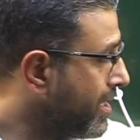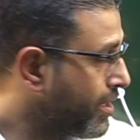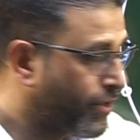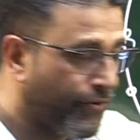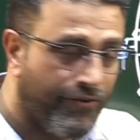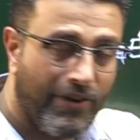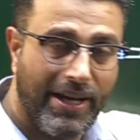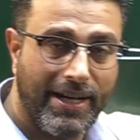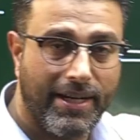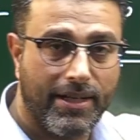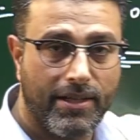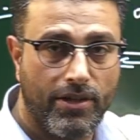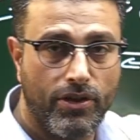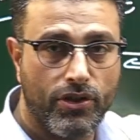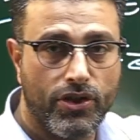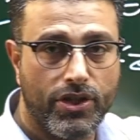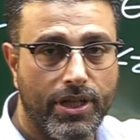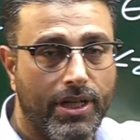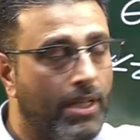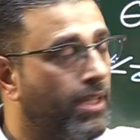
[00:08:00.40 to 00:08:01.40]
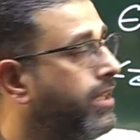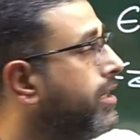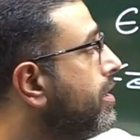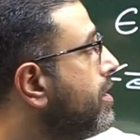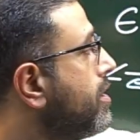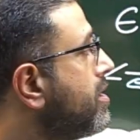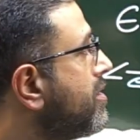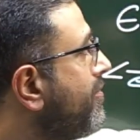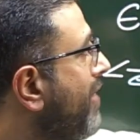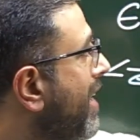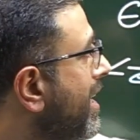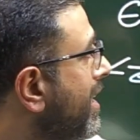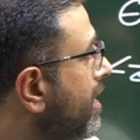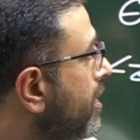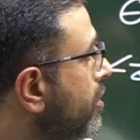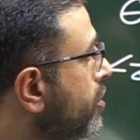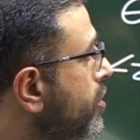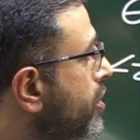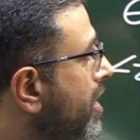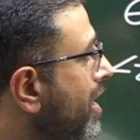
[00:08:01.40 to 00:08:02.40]
the
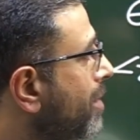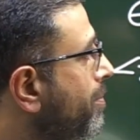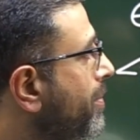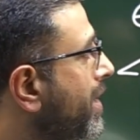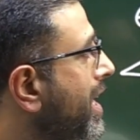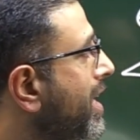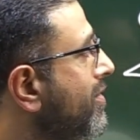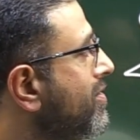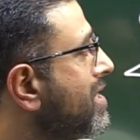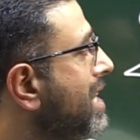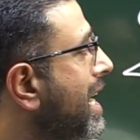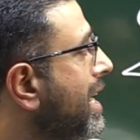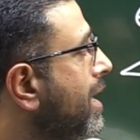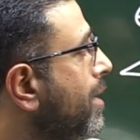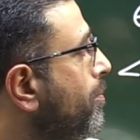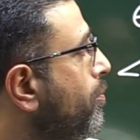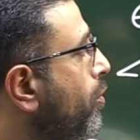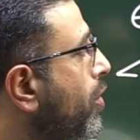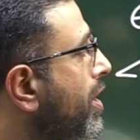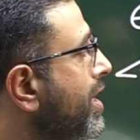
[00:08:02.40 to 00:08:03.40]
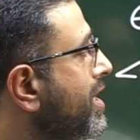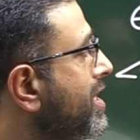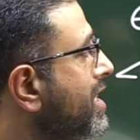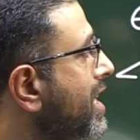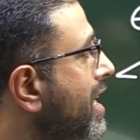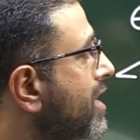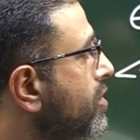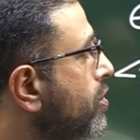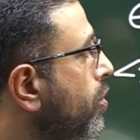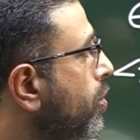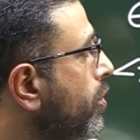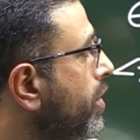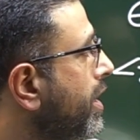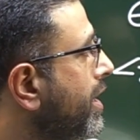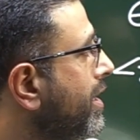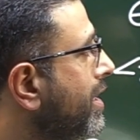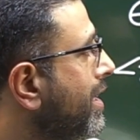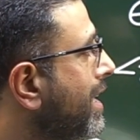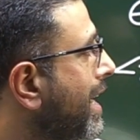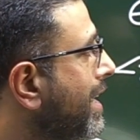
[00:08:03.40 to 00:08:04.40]
spherical shell behaves like a point charge
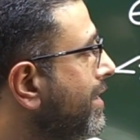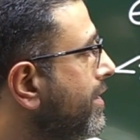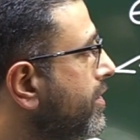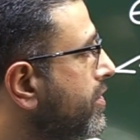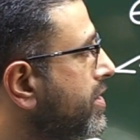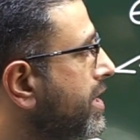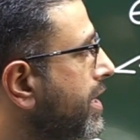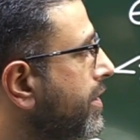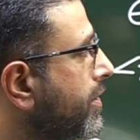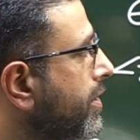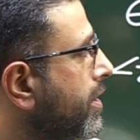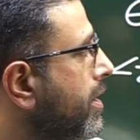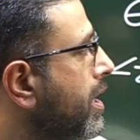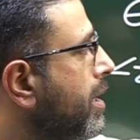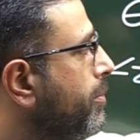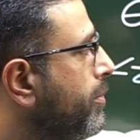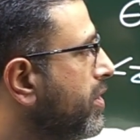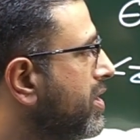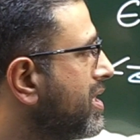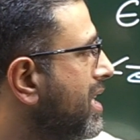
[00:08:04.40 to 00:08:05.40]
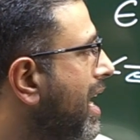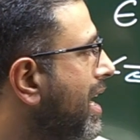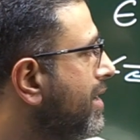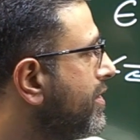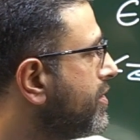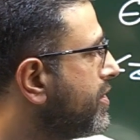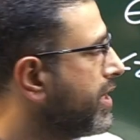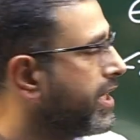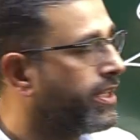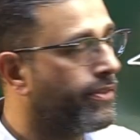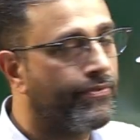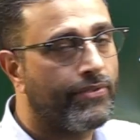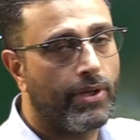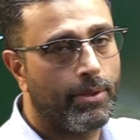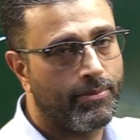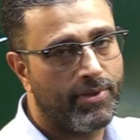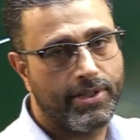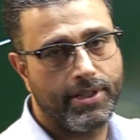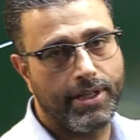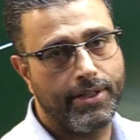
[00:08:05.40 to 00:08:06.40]
located at its center because r is taken
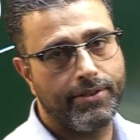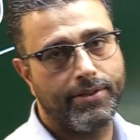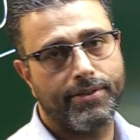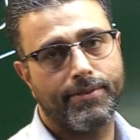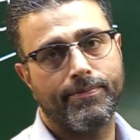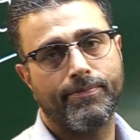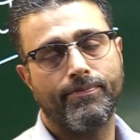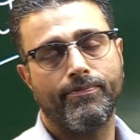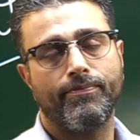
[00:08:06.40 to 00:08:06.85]
from the center.